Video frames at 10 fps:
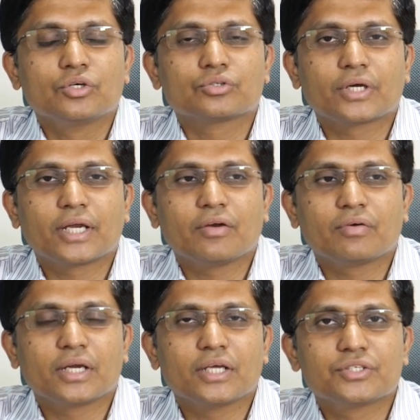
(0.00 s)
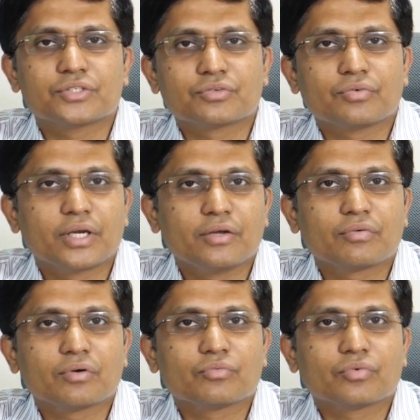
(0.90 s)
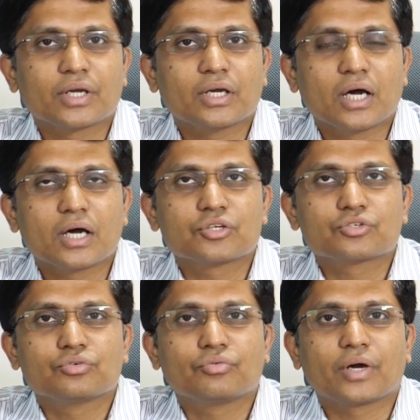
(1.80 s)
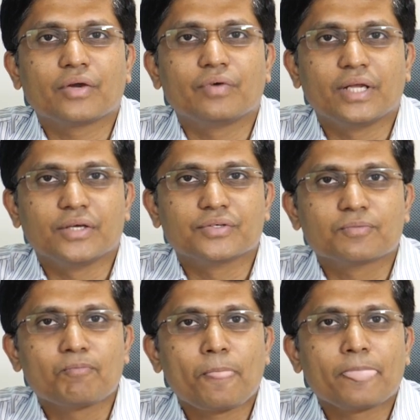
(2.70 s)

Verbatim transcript: So it can ranges vary from 5 hours to 5 days.